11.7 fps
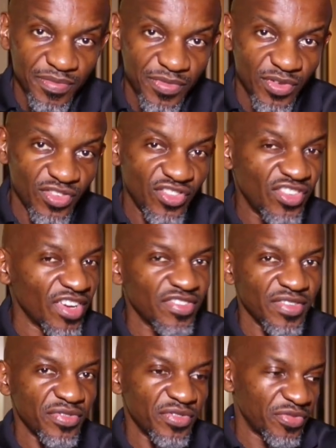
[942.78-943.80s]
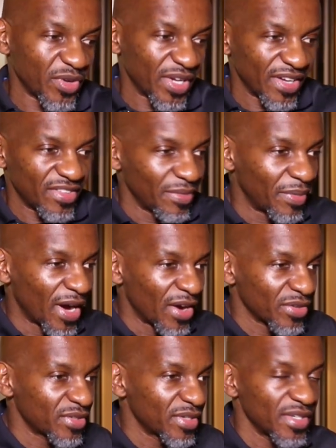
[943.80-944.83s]
you just have to forget
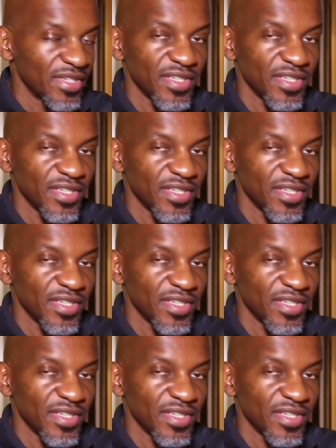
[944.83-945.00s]
about